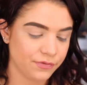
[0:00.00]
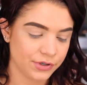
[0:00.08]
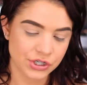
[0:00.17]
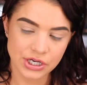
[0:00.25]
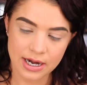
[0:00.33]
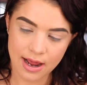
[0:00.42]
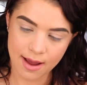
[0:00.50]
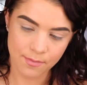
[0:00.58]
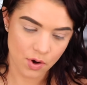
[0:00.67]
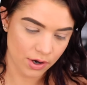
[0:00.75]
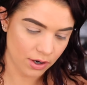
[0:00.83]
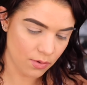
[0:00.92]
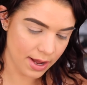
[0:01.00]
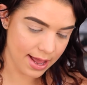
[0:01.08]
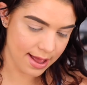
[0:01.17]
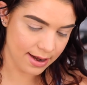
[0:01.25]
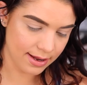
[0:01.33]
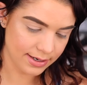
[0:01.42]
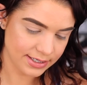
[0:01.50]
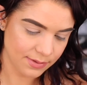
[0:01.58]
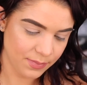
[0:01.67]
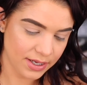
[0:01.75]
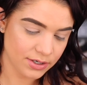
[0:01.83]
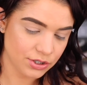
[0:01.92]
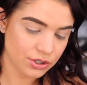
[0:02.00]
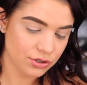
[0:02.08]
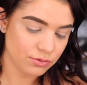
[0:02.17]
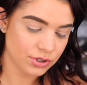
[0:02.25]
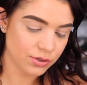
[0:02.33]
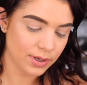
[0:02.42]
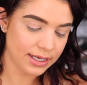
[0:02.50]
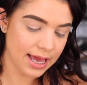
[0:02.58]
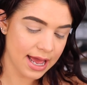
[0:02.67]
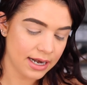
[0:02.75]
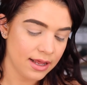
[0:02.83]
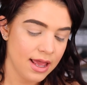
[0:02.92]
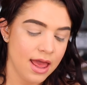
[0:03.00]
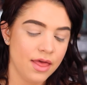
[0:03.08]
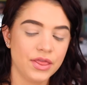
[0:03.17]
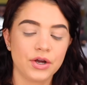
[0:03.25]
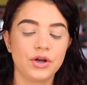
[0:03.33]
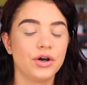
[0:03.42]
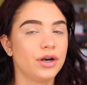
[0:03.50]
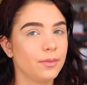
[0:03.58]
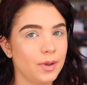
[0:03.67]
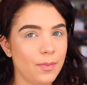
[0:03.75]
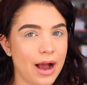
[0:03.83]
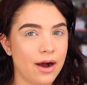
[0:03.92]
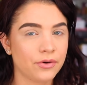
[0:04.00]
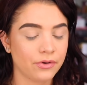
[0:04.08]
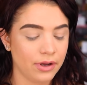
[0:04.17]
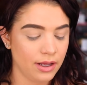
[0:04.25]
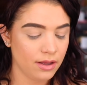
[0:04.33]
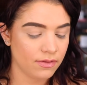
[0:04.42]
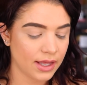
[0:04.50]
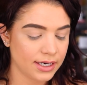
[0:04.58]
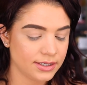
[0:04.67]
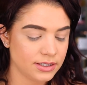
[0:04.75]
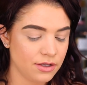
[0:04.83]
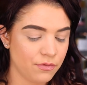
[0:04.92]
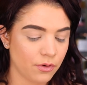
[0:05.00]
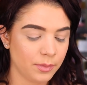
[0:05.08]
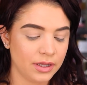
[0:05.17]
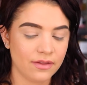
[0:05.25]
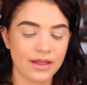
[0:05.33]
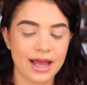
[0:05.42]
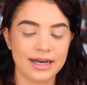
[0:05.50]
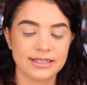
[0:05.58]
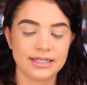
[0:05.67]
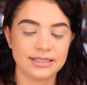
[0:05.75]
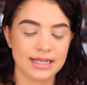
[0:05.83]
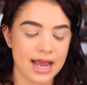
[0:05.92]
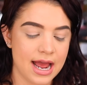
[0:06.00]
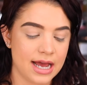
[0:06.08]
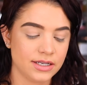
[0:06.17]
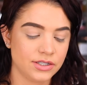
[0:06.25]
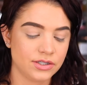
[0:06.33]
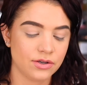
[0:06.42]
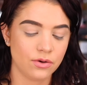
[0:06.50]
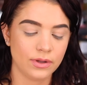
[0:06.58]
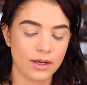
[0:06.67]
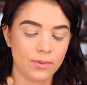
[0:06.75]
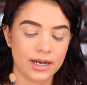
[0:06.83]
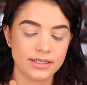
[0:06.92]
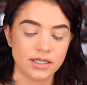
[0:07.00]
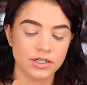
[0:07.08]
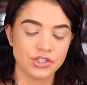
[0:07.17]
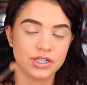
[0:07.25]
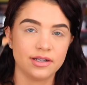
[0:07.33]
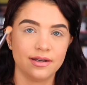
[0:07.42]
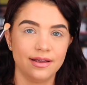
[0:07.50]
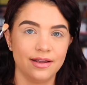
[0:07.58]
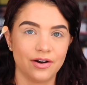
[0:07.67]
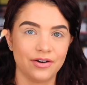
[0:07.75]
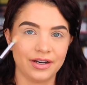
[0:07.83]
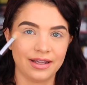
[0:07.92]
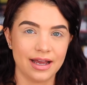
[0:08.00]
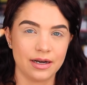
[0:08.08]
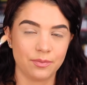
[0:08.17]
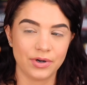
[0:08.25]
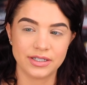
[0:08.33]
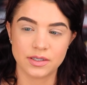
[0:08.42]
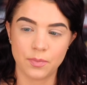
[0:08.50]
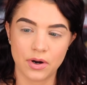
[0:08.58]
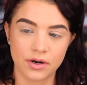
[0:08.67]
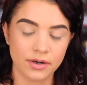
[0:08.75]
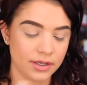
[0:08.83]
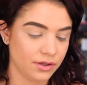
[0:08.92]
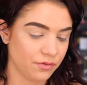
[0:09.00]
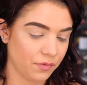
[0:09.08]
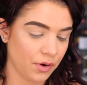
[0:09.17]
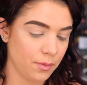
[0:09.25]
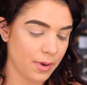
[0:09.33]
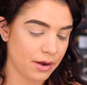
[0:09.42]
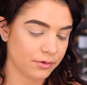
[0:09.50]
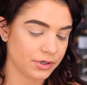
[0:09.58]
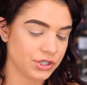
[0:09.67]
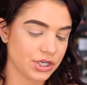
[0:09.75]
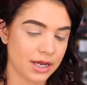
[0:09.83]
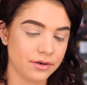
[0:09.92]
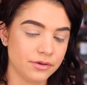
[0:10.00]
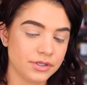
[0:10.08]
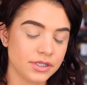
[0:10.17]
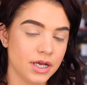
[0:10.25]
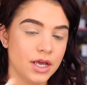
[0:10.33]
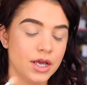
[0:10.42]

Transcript: the first shade I'm gonna go ahead and dip into. So again, they're gonna be powdery. That is the formula that Anastasia has. So like when I touch it, it already kind of breaks apart. They're very powdery shadows.